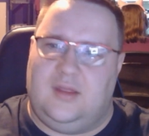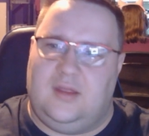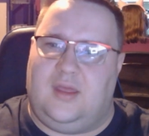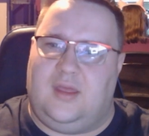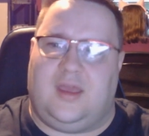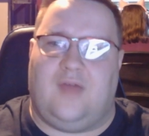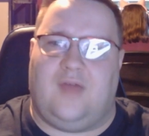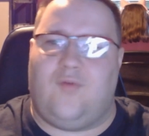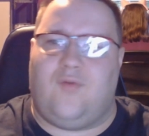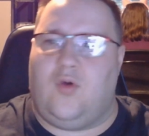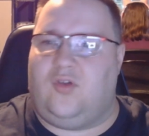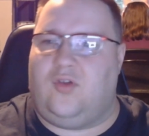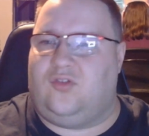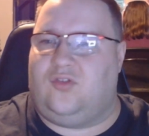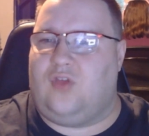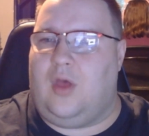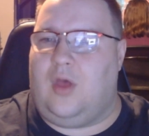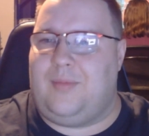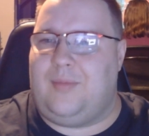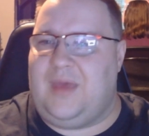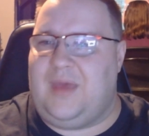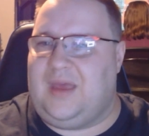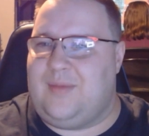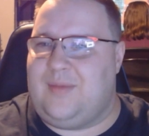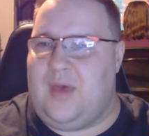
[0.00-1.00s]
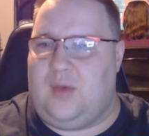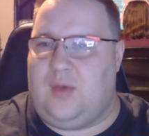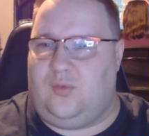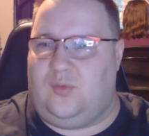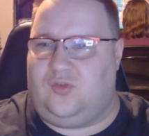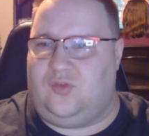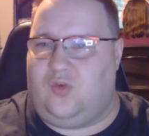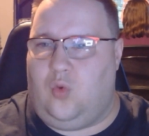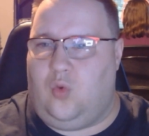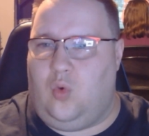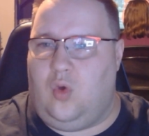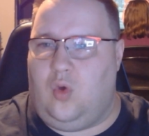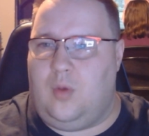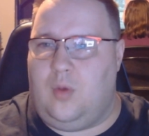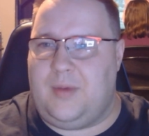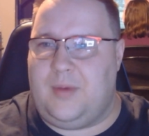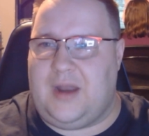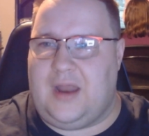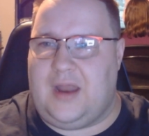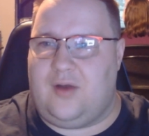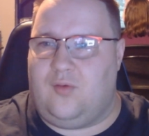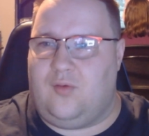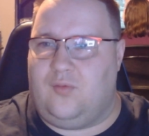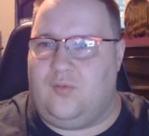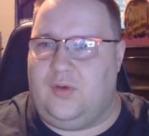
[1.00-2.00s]
like I've always thought Mega Man was cool,
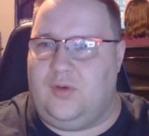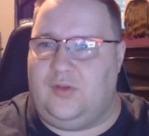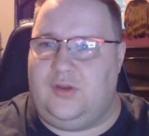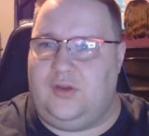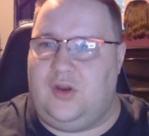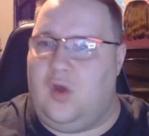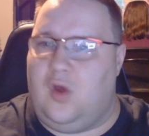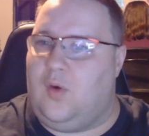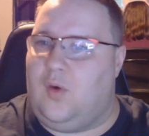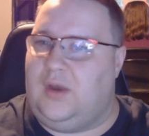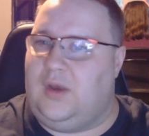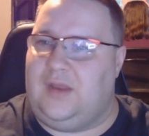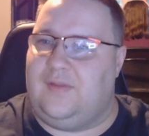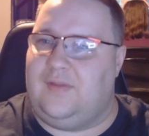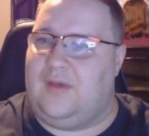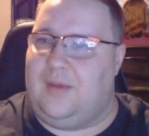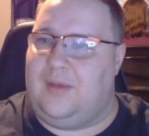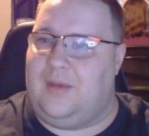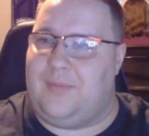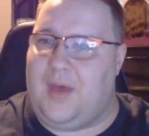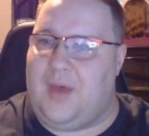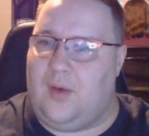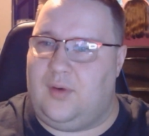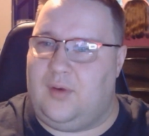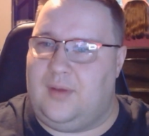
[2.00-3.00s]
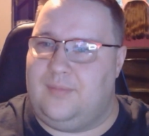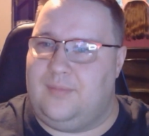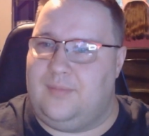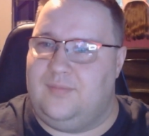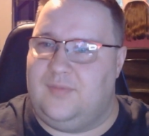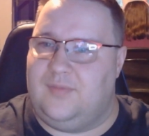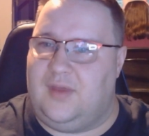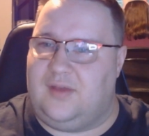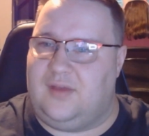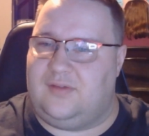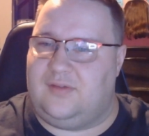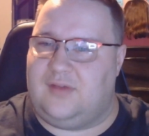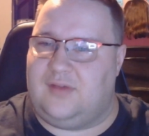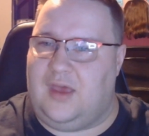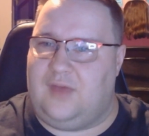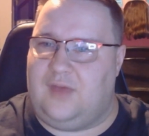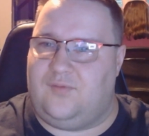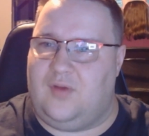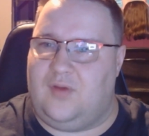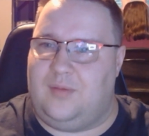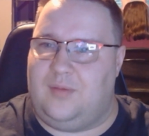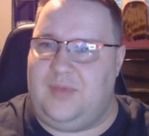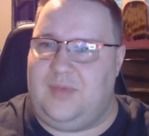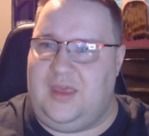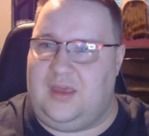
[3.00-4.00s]
but I don't really know anything about him
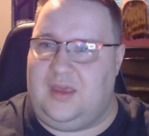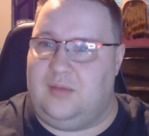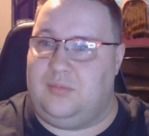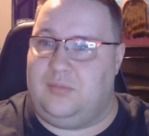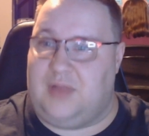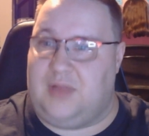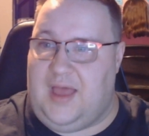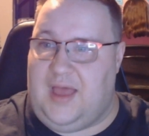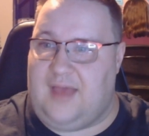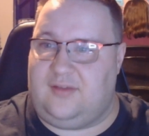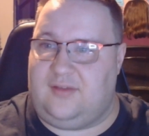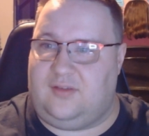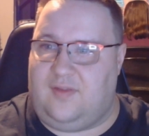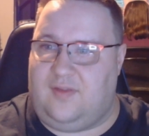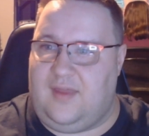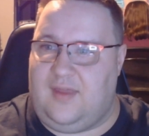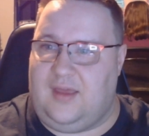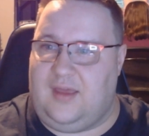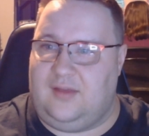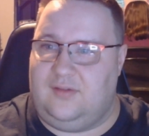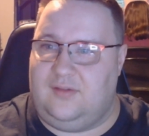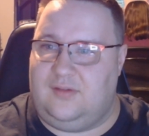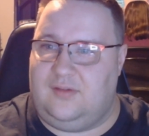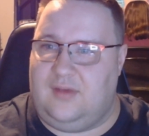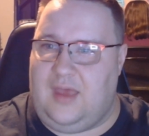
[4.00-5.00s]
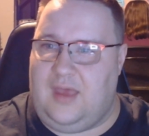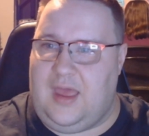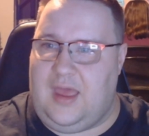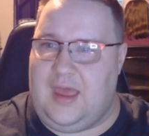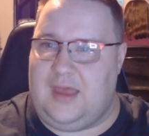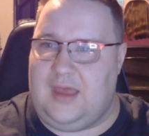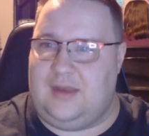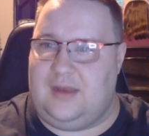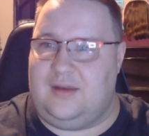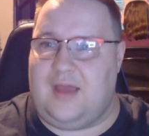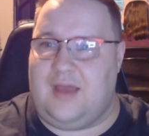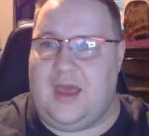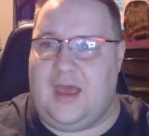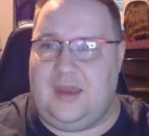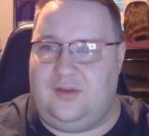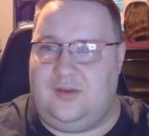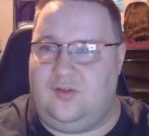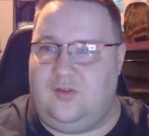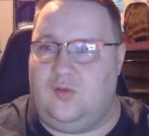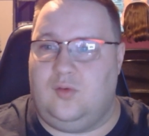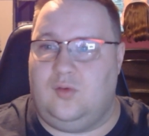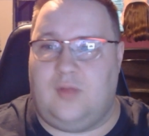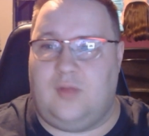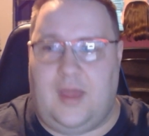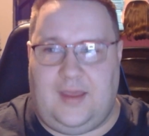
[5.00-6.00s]
aside from he can blast things. And I
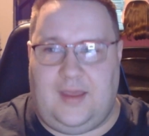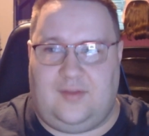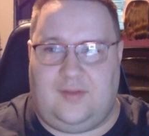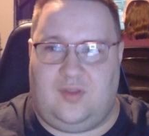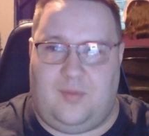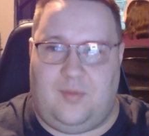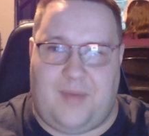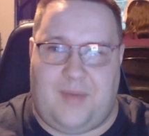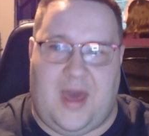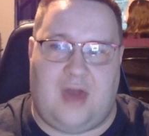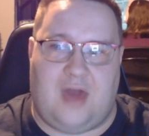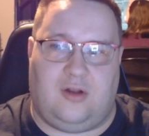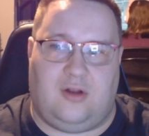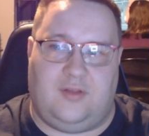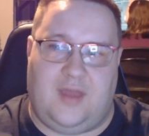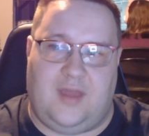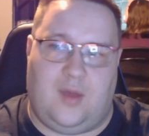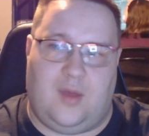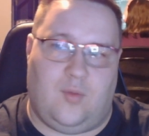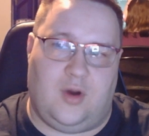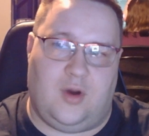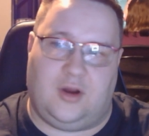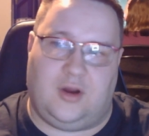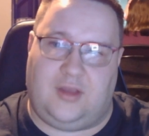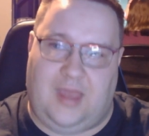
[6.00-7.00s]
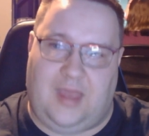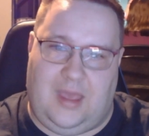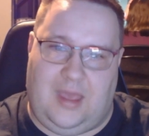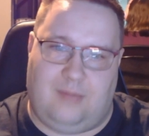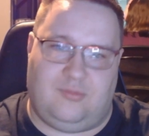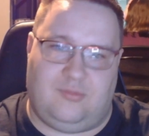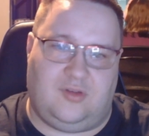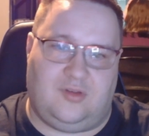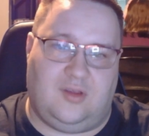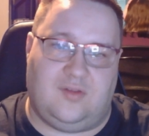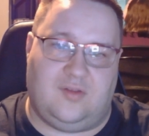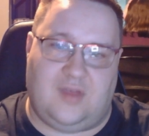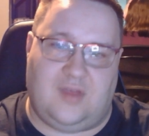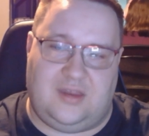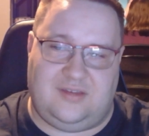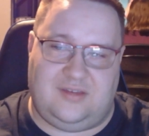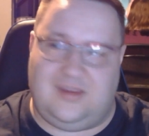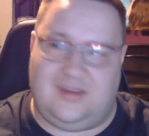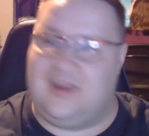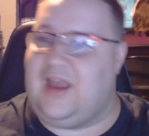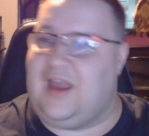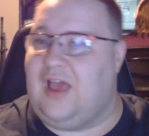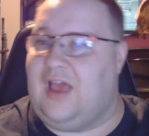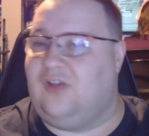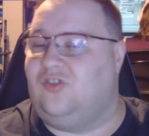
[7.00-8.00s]
do like the Battle Network games because I
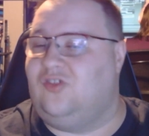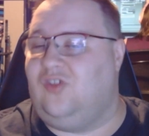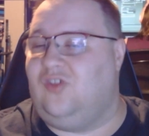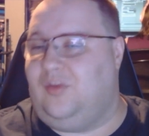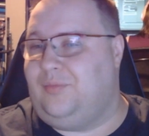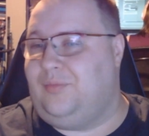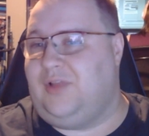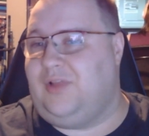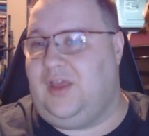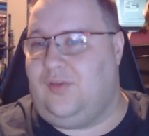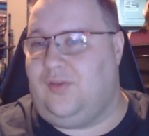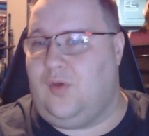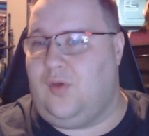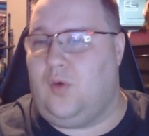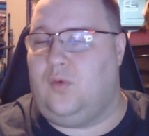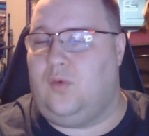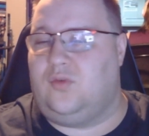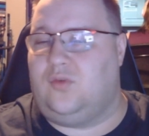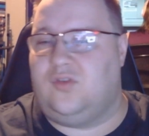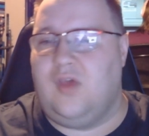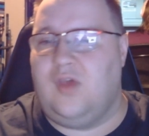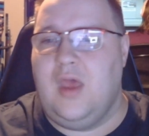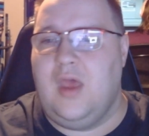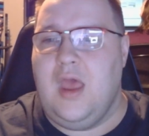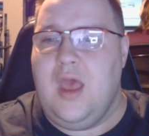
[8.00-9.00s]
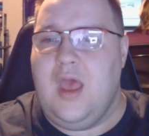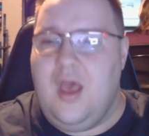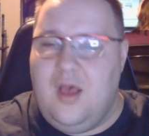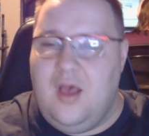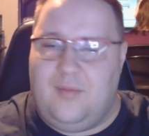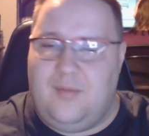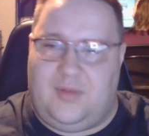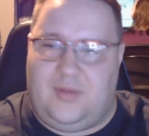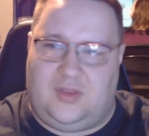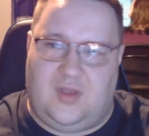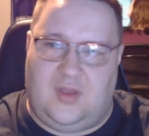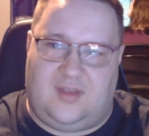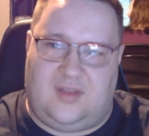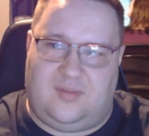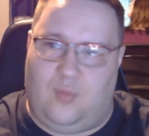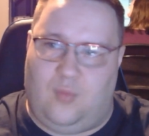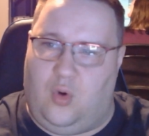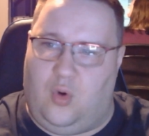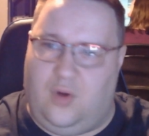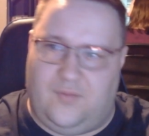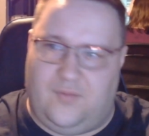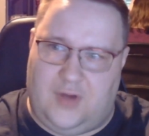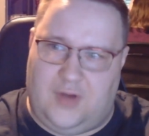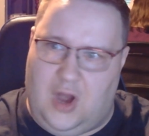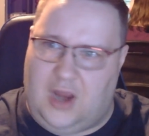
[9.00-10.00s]
did actually play those, but that's
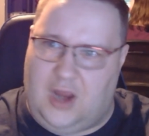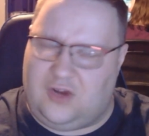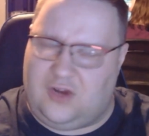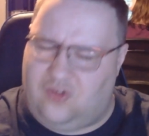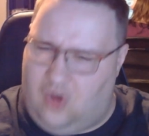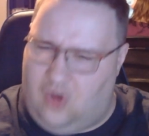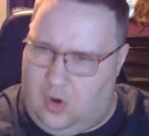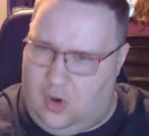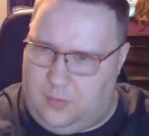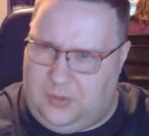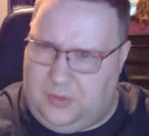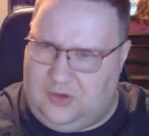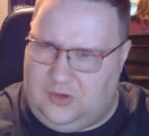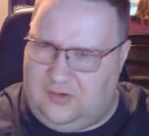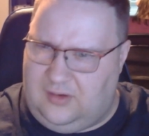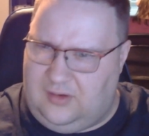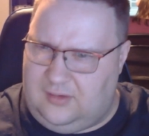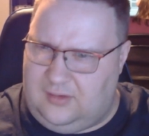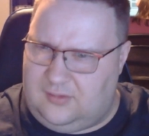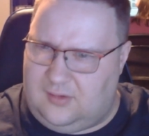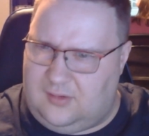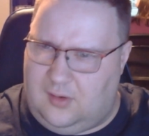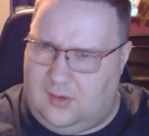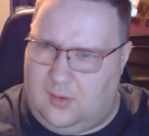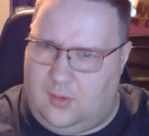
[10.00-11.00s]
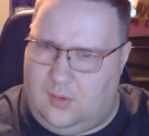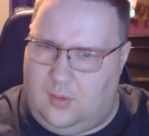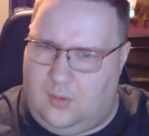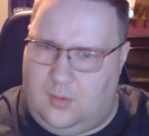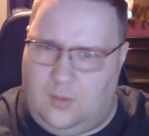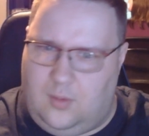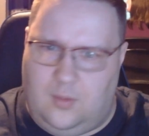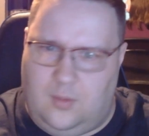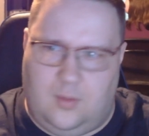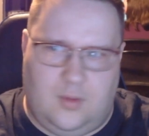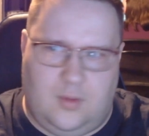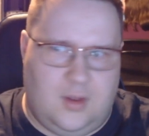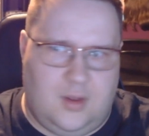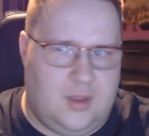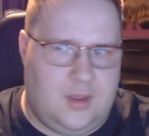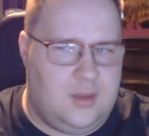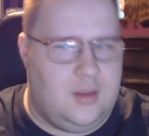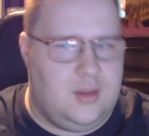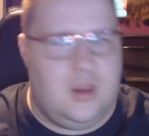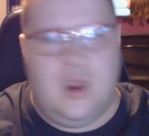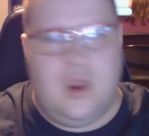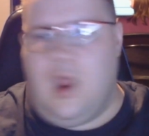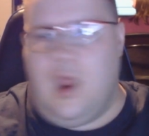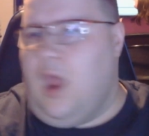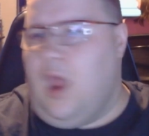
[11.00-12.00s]
more of an action RPG. So
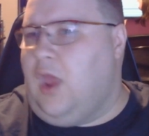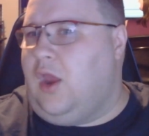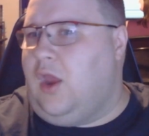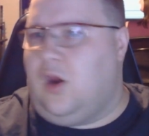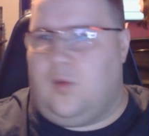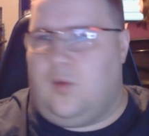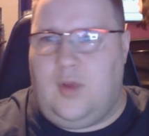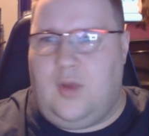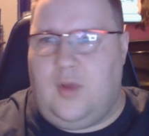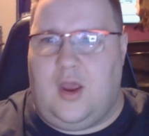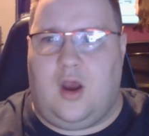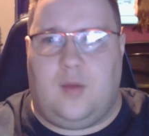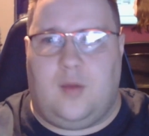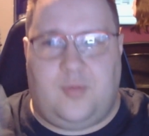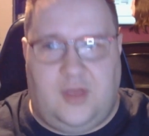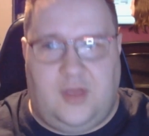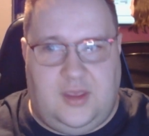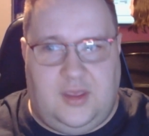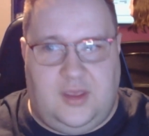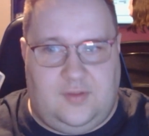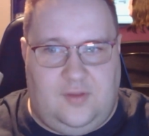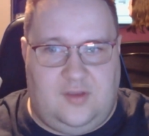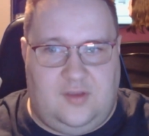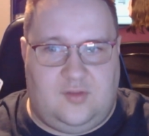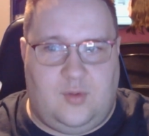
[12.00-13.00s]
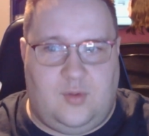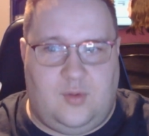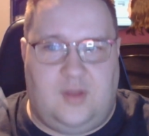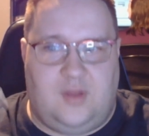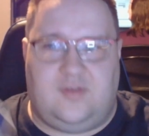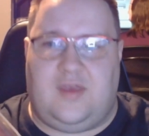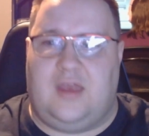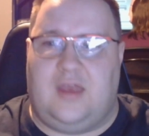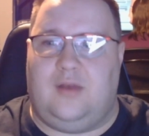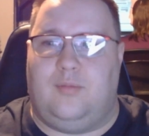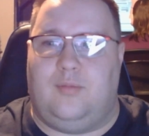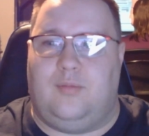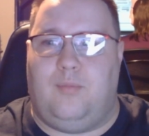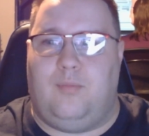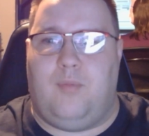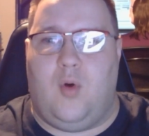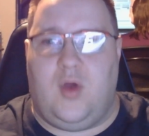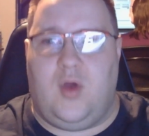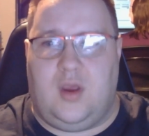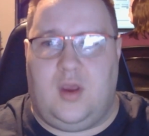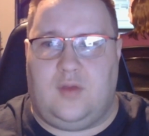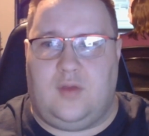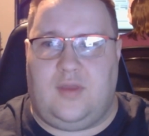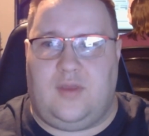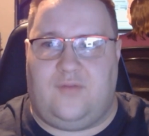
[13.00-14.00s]
here we are playing these ones, and
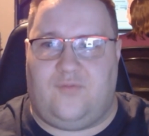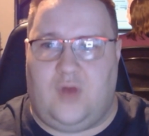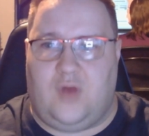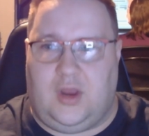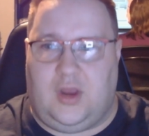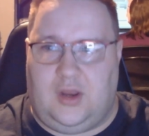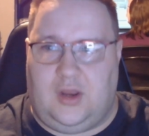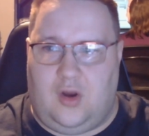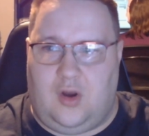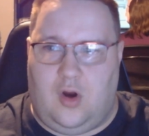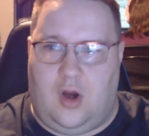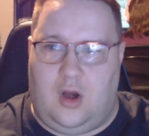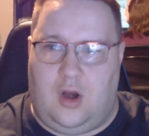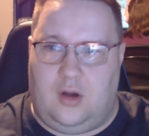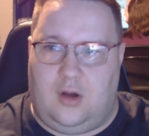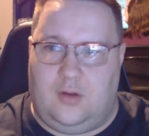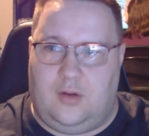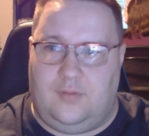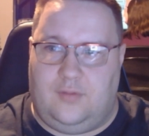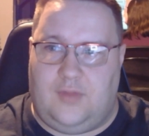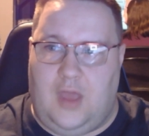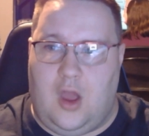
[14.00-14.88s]
boy are they friggin' hard.